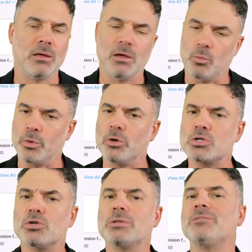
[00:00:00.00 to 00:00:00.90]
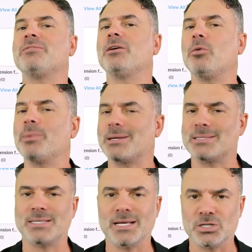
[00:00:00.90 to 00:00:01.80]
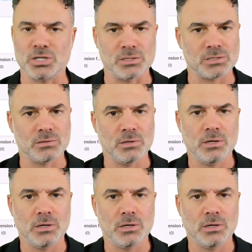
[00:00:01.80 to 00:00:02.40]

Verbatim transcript: We also develop extensions.